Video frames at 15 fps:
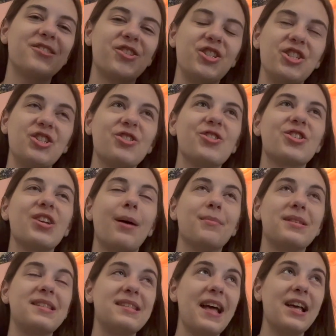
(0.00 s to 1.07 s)
she's just
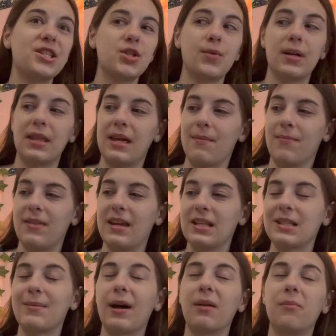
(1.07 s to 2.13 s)
obsessed with him,
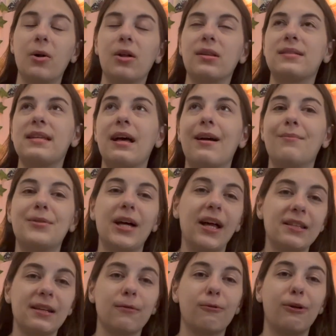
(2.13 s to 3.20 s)
thinks about him all the time,
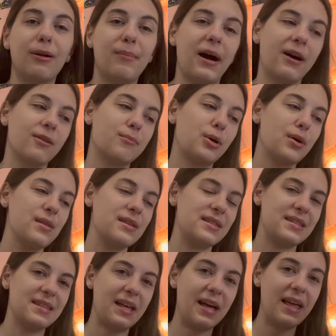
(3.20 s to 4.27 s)
tells everyone about him, all this
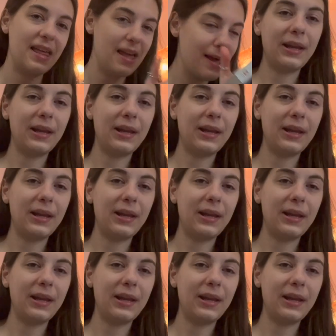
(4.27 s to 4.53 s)
and that.